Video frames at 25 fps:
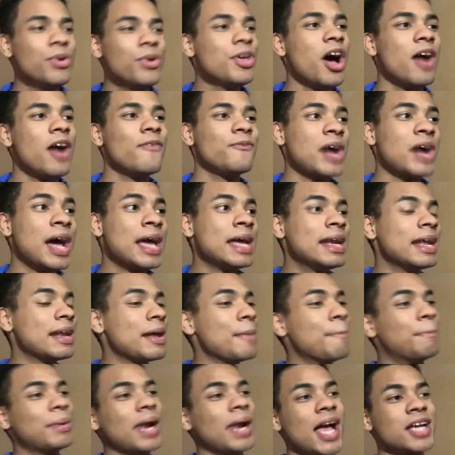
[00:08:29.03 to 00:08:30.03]
are fighting
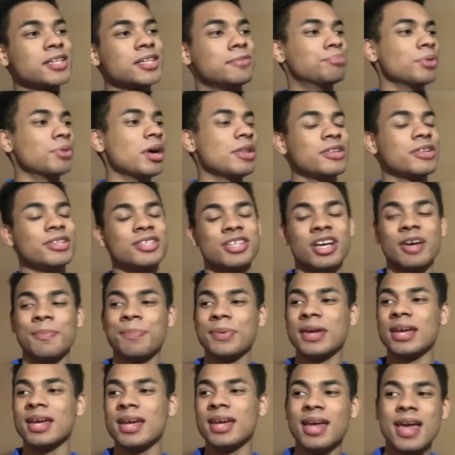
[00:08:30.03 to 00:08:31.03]
and Black's brother jump
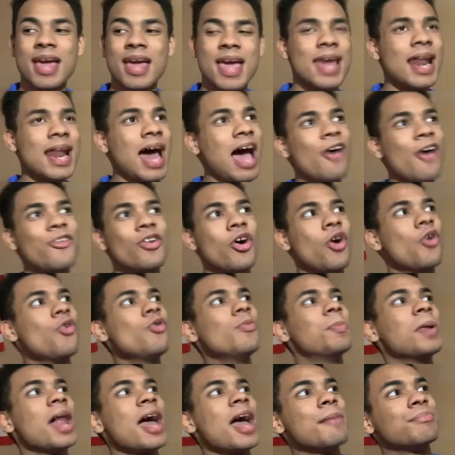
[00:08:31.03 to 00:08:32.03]
in. And I don't know who
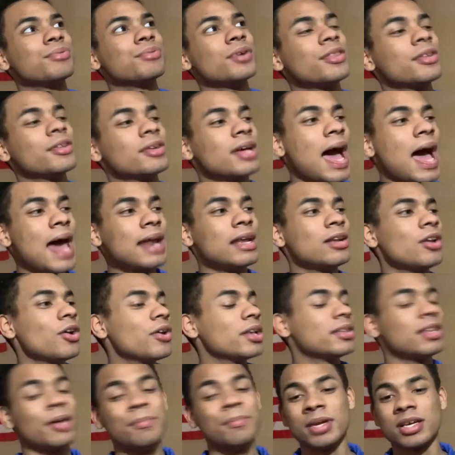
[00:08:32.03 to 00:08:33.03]
Black brother. I didn't know
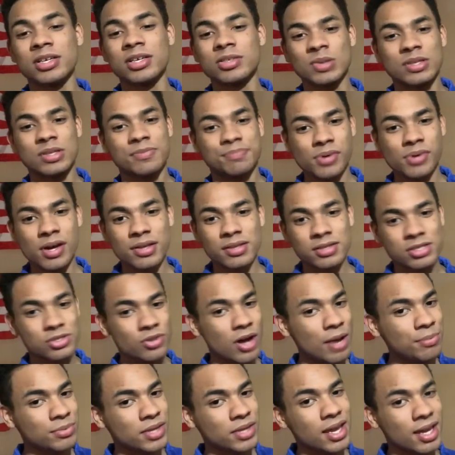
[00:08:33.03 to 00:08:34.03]
that them niggas was brothers. So
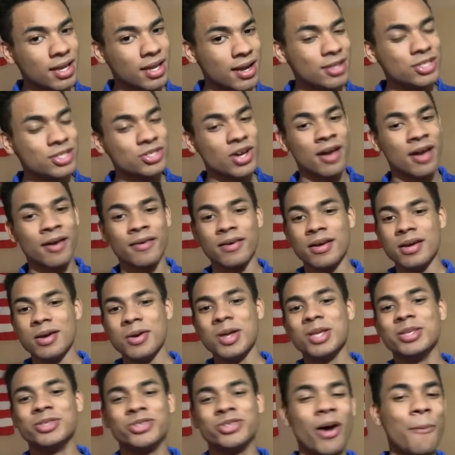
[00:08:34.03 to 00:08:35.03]
I'm thinking they trying to
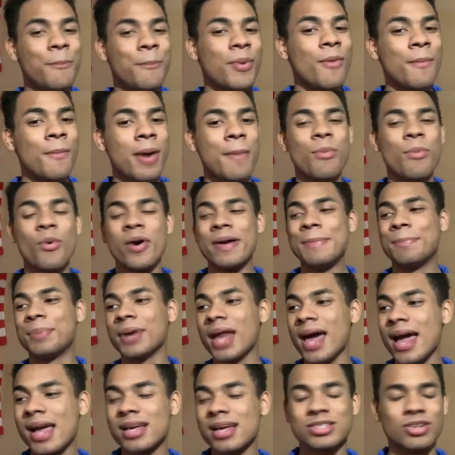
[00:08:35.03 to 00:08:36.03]
jump on my boy
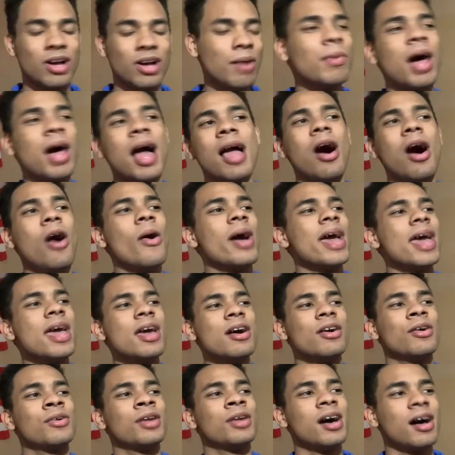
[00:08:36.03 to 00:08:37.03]
Black. So I'm like, oh
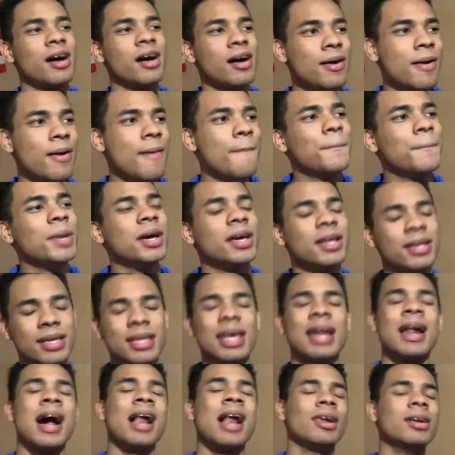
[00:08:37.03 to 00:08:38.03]
hell nah. But
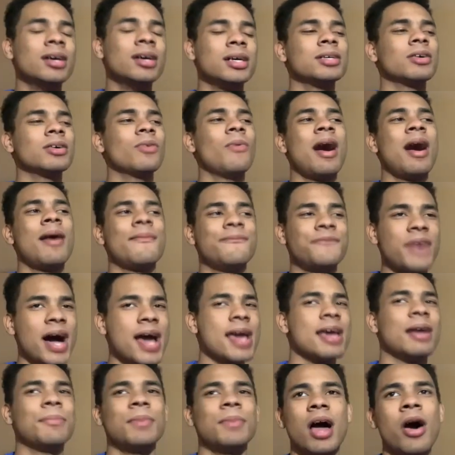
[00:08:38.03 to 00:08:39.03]
then I look while I'm
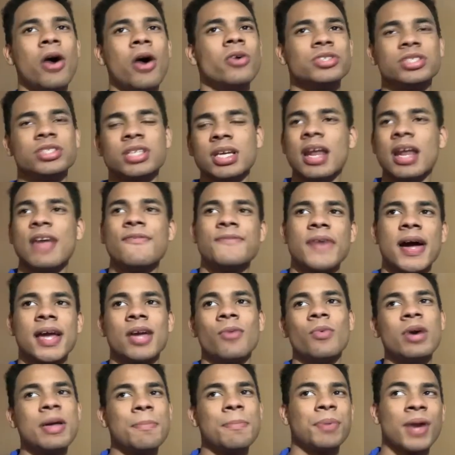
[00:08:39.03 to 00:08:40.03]
fighting. I'm like, oh shit, they fighting
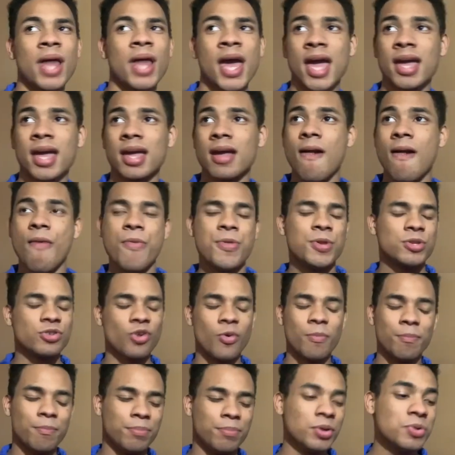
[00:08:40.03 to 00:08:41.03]
with Black. So
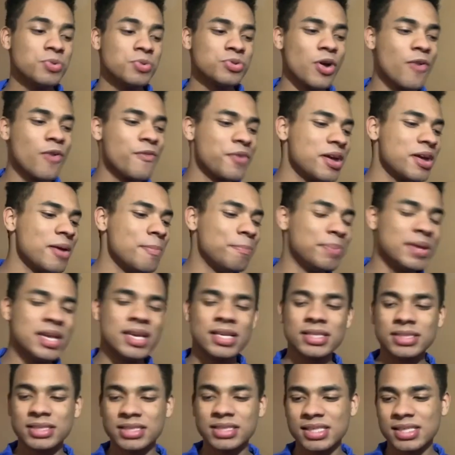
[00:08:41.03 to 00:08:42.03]
Blue's over there
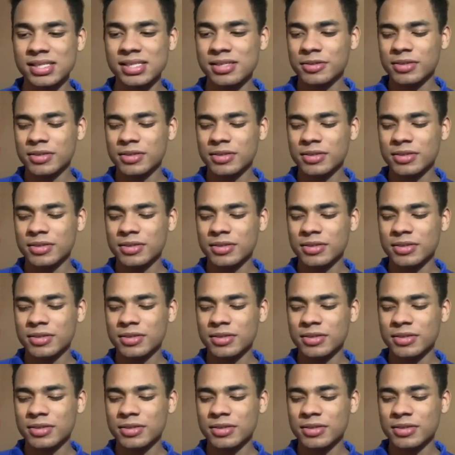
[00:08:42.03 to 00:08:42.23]
beating shit.